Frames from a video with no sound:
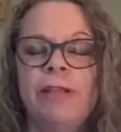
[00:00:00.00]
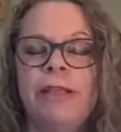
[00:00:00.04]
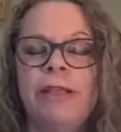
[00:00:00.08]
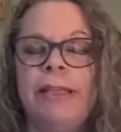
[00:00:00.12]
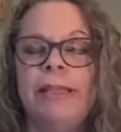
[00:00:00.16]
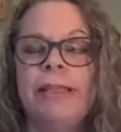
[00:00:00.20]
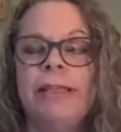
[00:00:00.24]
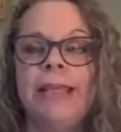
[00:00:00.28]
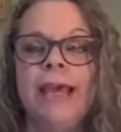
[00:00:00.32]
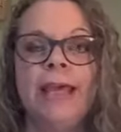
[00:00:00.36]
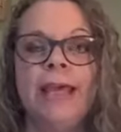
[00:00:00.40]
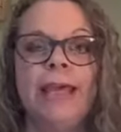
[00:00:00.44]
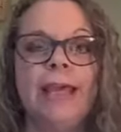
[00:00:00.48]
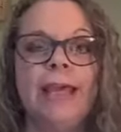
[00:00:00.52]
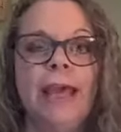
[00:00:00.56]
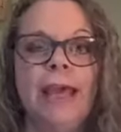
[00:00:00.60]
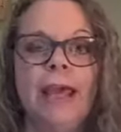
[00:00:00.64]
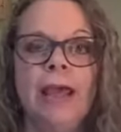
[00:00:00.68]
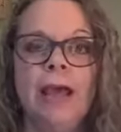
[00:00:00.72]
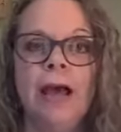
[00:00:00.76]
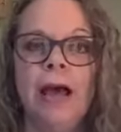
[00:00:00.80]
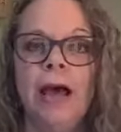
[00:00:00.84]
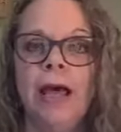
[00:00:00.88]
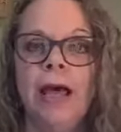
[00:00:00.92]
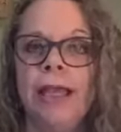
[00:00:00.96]
feeling that
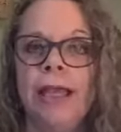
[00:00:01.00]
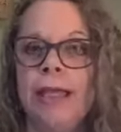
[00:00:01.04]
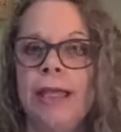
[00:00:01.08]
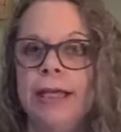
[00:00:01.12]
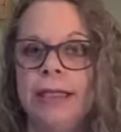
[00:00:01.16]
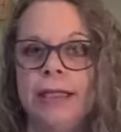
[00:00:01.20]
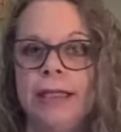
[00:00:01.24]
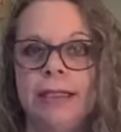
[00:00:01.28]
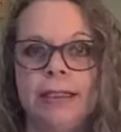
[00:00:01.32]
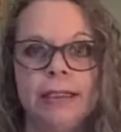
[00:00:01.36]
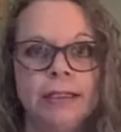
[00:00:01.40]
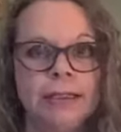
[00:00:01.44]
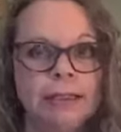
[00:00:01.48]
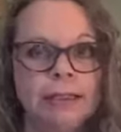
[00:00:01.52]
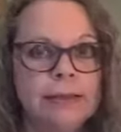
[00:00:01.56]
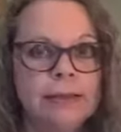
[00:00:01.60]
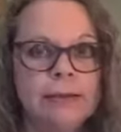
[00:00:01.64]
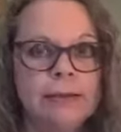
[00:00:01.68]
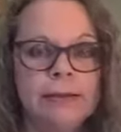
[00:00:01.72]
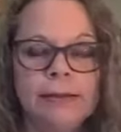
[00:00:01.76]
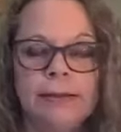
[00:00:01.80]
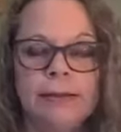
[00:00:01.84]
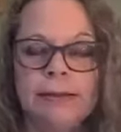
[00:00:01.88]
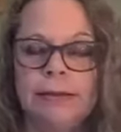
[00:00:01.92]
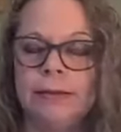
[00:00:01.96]
chaotic
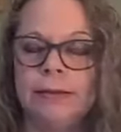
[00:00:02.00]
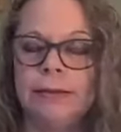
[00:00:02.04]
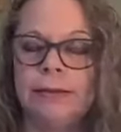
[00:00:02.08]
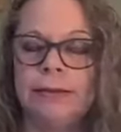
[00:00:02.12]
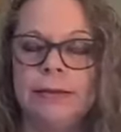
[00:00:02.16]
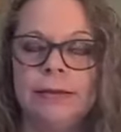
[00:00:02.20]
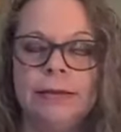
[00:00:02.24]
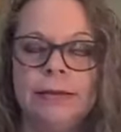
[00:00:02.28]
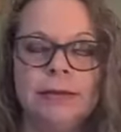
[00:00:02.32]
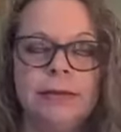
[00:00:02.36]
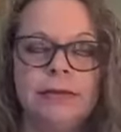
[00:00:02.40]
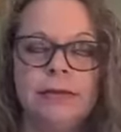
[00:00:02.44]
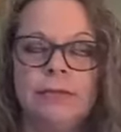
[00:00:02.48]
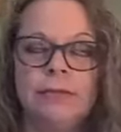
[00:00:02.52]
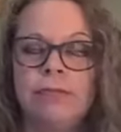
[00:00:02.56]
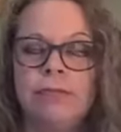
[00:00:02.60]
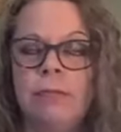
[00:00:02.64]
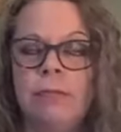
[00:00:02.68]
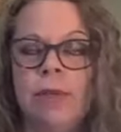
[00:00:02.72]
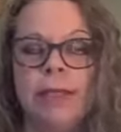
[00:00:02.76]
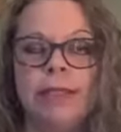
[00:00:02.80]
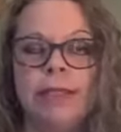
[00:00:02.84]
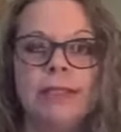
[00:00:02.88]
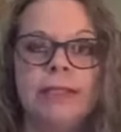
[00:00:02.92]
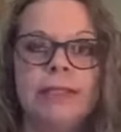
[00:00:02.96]

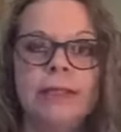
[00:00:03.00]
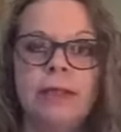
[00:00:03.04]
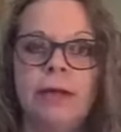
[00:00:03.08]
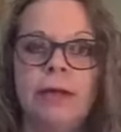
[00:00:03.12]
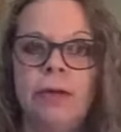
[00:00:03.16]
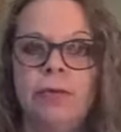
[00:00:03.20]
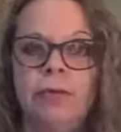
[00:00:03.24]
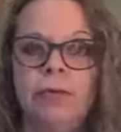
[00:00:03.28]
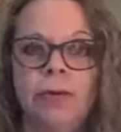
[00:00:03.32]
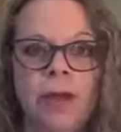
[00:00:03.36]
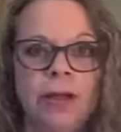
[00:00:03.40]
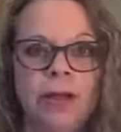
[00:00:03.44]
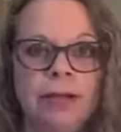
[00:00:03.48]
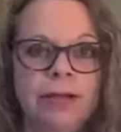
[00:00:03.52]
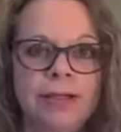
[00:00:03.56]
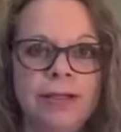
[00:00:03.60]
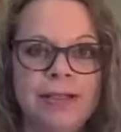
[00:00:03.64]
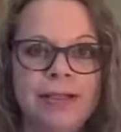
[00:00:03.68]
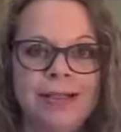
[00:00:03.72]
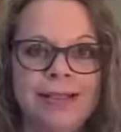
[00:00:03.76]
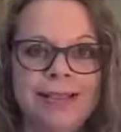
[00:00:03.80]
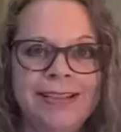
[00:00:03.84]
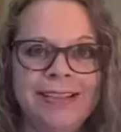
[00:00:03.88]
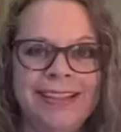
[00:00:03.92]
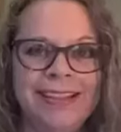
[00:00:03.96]
mess around
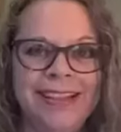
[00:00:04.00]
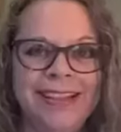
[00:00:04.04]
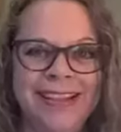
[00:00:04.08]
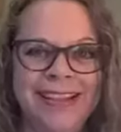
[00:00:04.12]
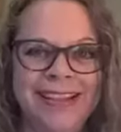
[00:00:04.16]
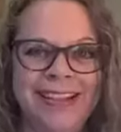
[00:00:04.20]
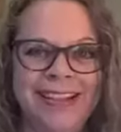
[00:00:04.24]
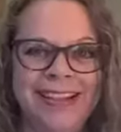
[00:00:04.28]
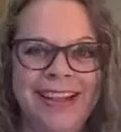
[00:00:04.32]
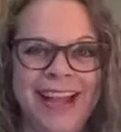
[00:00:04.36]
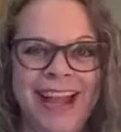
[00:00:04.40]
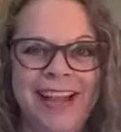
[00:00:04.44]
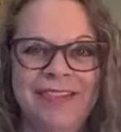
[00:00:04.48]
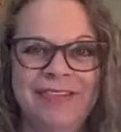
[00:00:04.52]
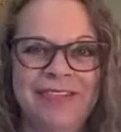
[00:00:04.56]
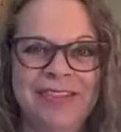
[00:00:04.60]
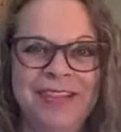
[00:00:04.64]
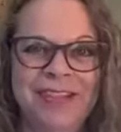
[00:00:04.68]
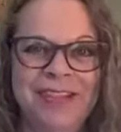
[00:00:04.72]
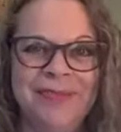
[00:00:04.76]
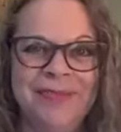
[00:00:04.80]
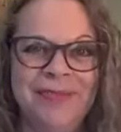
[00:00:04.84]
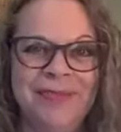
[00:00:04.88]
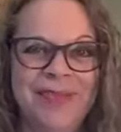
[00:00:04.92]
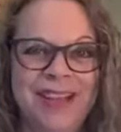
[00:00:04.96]
us. Life
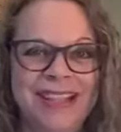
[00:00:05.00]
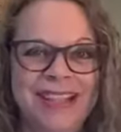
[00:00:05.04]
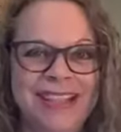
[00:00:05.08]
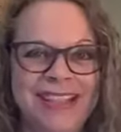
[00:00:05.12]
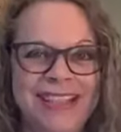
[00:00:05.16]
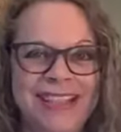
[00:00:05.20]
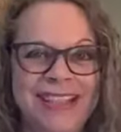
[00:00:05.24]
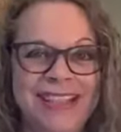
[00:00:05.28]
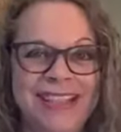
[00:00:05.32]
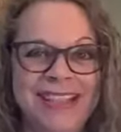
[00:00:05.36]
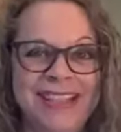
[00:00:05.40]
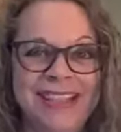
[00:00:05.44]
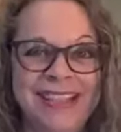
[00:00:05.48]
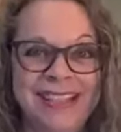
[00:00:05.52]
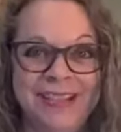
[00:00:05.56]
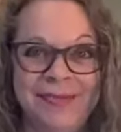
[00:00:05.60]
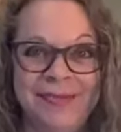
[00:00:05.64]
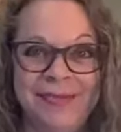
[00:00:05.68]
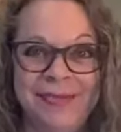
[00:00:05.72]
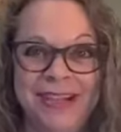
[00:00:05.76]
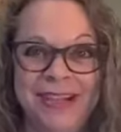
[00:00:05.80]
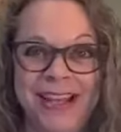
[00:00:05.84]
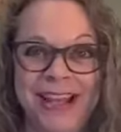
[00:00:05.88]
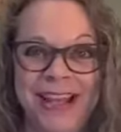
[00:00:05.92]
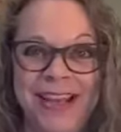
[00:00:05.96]
is messy
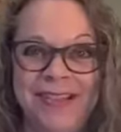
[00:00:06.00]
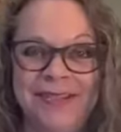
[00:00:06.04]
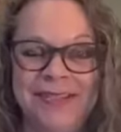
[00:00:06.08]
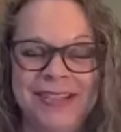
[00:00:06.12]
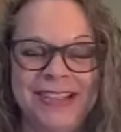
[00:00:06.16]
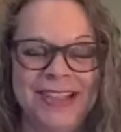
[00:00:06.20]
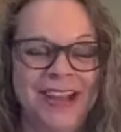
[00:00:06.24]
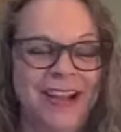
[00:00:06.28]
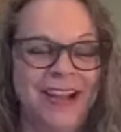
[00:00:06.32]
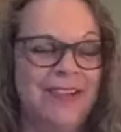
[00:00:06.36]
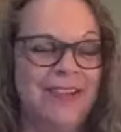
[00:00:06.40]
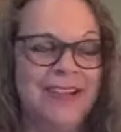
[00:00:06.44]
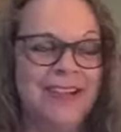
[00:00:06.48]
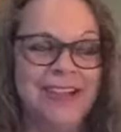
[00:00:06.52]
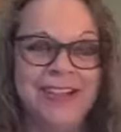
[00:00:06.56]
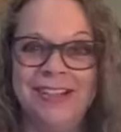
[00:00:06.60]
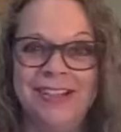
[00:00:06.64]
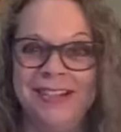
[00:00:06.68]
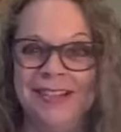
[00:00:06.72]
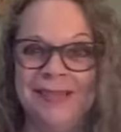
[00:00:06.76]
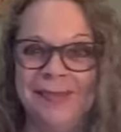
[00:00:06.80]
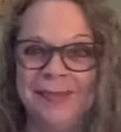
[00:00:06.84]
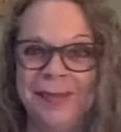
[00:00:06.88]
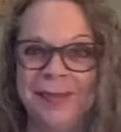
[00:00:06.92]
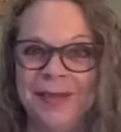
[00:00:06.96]
sometimes,
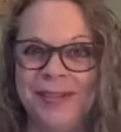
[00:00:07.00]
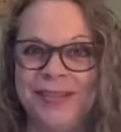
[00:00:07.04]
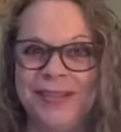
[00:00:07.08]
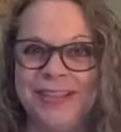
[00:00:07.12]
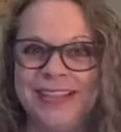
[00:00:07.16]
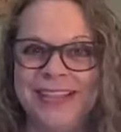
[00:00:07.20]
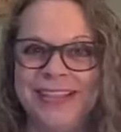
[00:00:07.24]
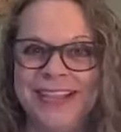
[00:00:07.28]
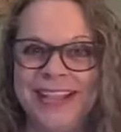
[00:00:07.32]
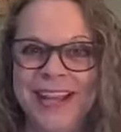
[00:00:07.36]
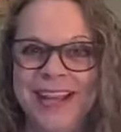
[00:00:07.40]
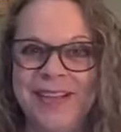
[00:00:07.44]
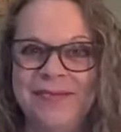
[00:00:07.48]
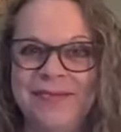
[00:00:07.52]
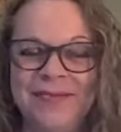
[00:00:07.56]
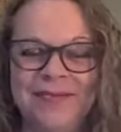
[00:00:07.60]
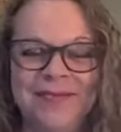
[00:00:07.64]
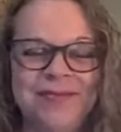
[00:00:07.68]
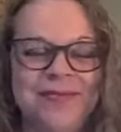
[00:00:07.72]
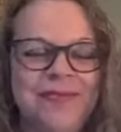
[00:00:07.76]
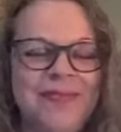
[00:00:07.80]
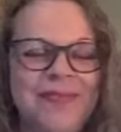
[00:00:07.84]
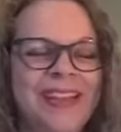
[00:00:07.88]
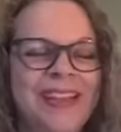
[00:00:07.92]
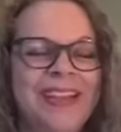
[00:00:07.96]
always, most of the
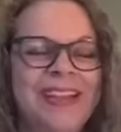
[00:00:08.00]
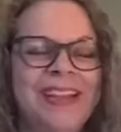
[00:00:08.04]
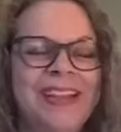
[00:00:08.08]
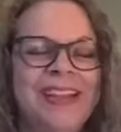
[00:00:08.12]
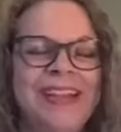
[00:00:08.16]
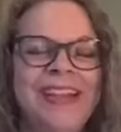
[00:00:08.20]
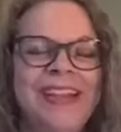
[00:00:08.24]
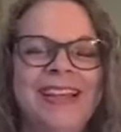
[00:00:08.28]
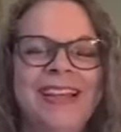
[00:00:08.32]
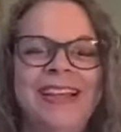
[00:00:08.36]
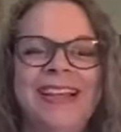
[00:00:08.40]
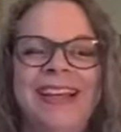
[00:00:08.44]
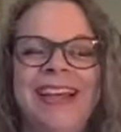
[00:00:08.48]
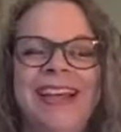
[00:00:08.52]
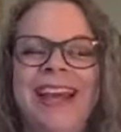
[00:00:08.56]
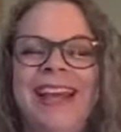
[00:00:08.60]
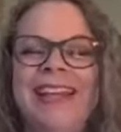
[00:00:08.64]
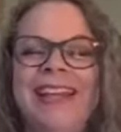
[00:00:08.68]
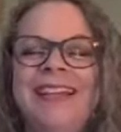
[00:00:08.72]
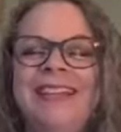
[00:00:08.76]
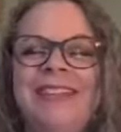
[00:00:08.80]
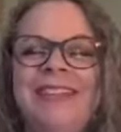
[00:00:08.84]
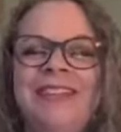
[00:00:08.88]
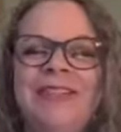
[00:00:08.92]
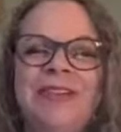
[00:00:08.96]
time.
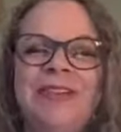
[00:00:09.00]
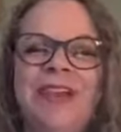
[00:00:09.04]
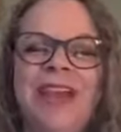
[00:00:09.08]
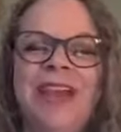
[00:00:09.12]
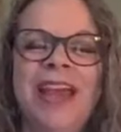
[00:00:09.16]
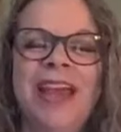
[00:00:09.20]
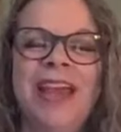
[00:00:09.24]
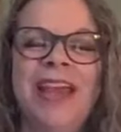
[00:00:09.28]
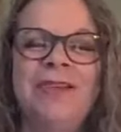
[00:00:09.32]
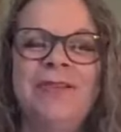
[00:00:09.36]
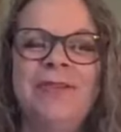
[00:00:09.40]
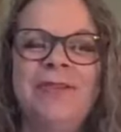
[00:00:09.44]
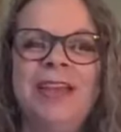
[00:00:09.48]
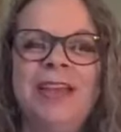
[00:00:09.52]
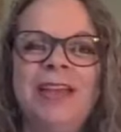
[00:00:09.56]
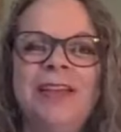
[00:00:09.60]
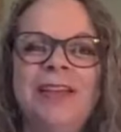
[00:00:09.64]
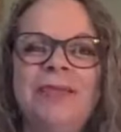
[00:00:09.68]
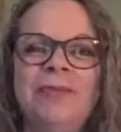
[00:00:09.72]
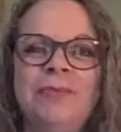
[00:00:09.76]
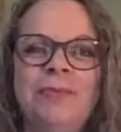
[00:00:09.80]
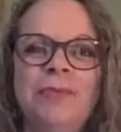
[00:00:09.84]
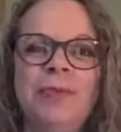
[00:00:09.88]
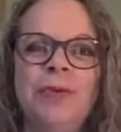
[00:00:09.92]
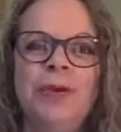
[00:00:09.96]
And it's okay. We
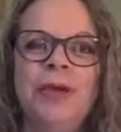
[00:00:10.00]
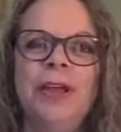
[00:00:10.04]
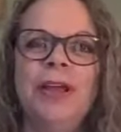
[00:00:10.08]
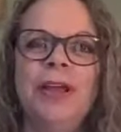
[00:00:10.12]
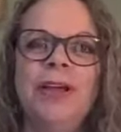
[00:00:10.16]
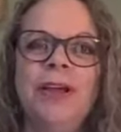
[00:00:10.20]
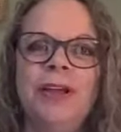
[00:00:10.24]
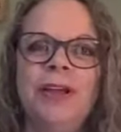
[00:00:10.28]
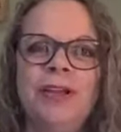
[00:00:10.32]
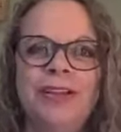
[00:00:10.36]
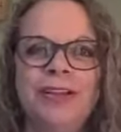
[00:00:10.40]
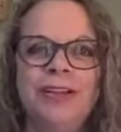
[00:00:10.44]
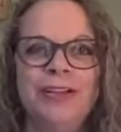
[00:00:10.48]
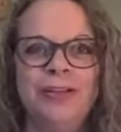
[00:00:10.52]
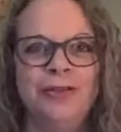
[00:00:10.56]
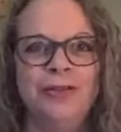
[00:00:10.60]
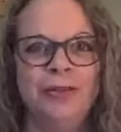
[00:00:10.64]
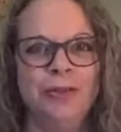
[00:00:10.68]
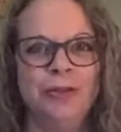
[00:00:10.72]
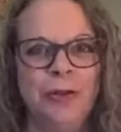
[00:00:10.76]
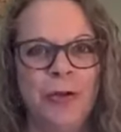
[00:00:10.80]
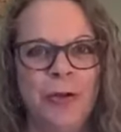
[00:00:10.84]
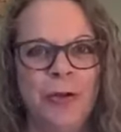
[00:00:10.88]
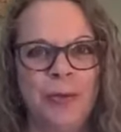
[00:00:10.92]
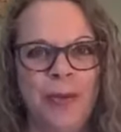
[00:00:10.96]
can bring our
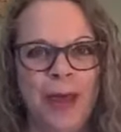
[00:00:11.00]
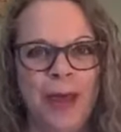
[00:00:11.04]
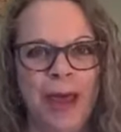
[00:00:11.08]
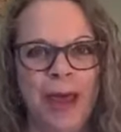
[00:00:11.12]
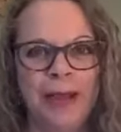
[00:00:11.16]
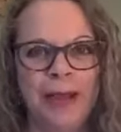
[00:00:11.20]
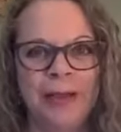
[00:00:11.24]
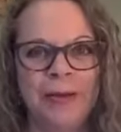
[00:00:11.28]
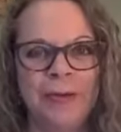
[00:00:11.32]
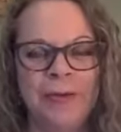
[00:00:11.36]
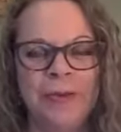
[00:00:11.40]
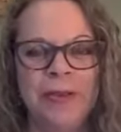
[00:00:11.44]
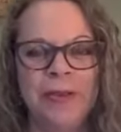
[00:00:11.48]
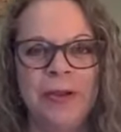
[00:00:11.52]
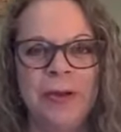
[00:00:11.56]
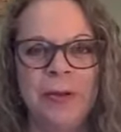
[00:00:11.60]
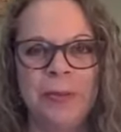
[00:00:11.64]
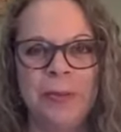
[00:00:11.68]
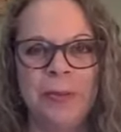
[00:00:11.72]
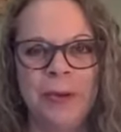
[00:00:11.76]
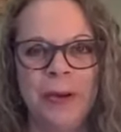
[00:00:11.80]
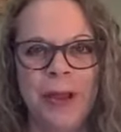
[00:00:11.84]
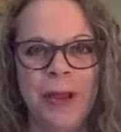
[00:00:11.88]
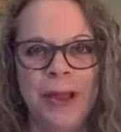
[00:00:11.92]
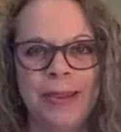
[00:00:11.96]
control back with our
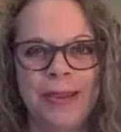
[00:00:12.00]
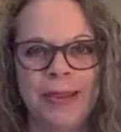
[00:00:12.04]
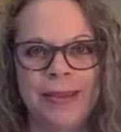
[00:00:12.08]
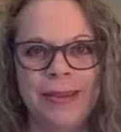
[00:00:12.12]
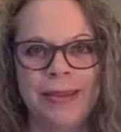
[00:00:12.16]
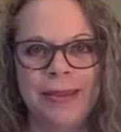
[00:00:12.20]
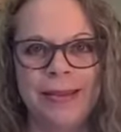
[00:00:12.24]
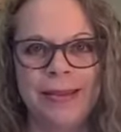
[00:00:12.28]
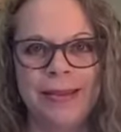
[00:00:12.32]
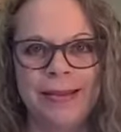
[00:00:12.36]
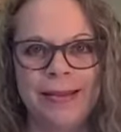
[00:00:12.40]
breath.